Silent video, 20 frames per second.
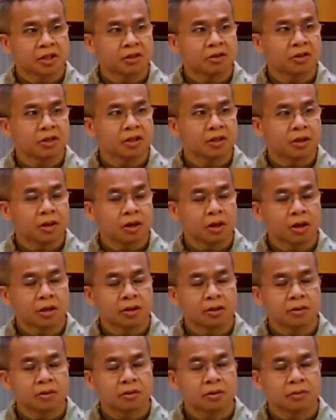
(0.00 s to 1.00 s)
going
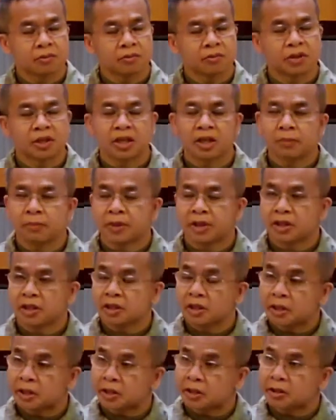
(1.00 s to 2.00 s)
on, we have
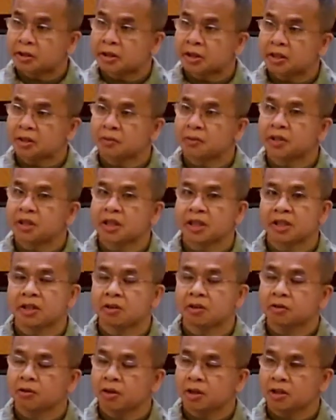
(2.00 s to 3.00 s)
many things that we
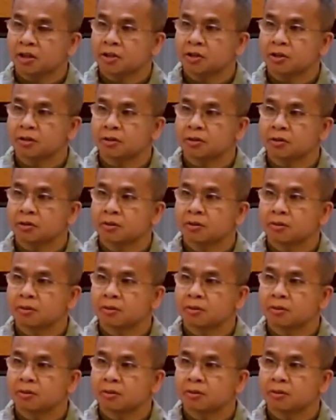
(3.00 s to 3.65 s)
cannot control.